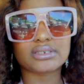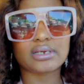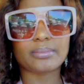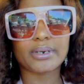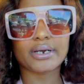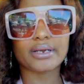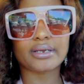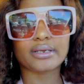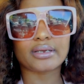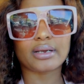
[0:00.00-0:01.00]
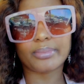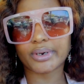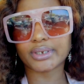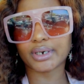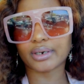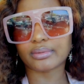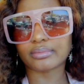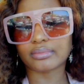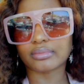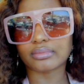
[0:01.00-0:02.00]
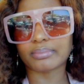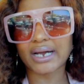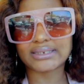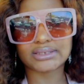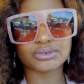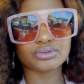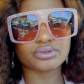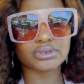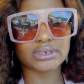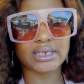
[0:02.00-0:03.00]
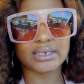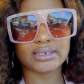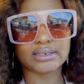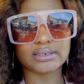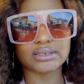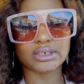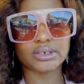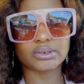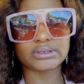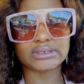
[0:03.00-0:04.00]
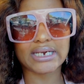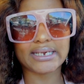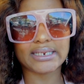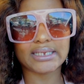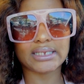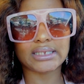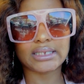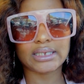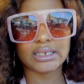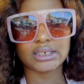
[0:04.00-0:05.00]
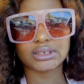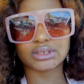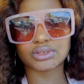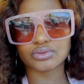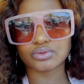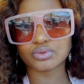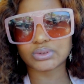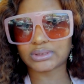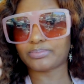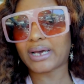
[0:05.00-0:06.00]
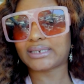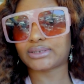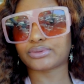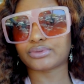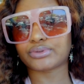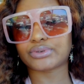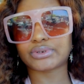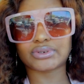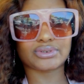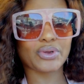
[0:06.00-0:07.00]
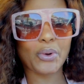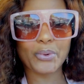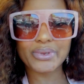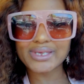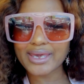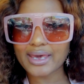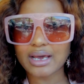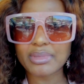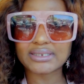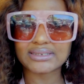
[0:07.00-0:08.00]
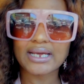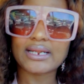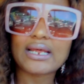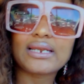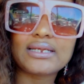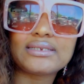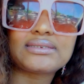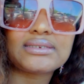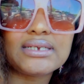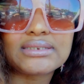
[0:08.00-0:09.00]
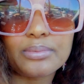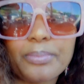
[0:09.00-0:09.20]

did I buy? I bought bar stools, and dining stools, bar stools. So yeah, I'm excited. At least it's a